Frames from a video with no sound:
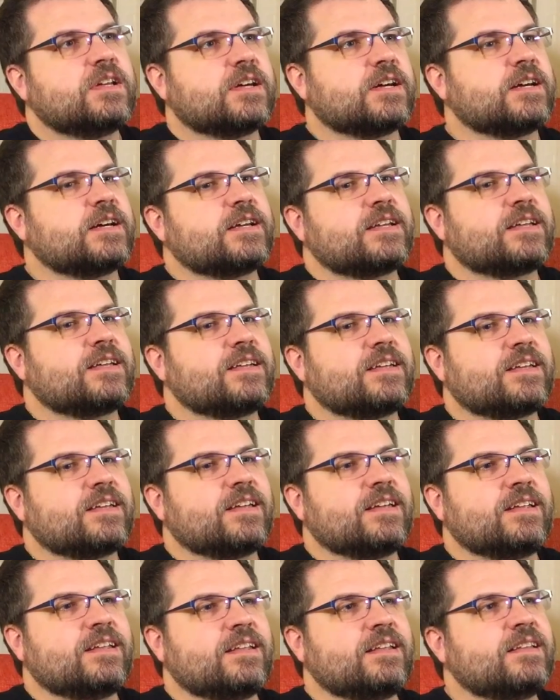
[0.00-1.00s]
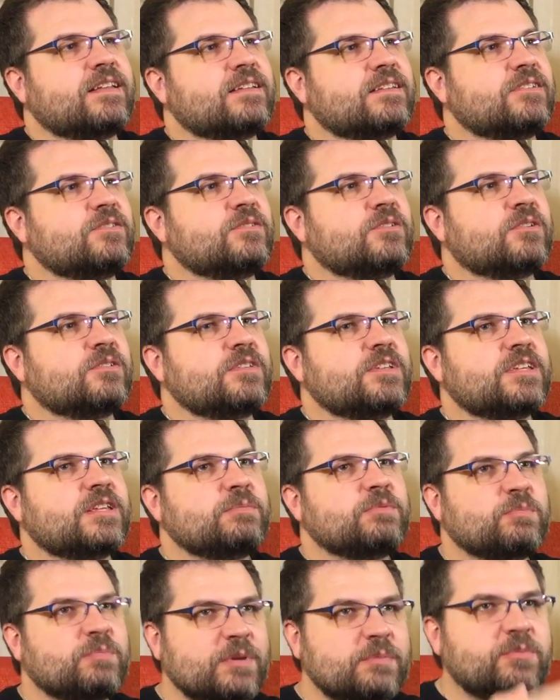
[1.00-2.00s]
and he
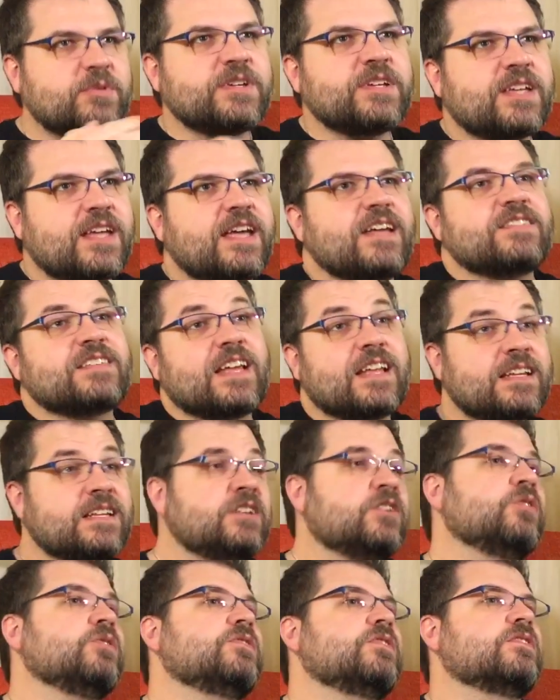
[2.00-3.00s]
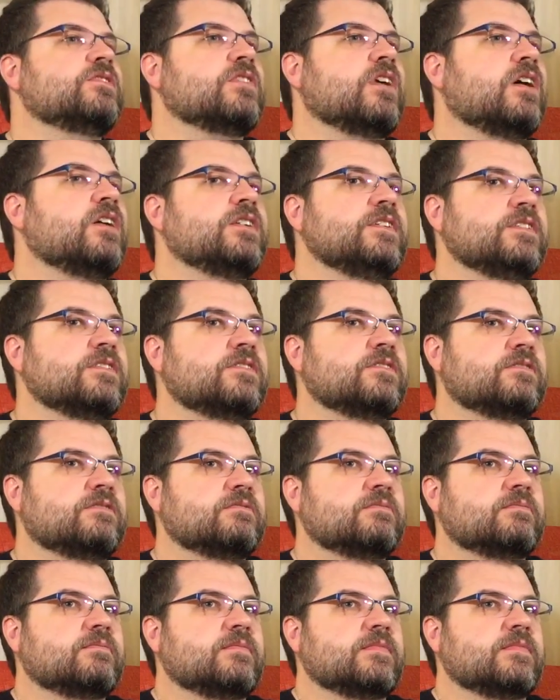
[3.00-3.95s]
keeps people engaged, and he knows his audience,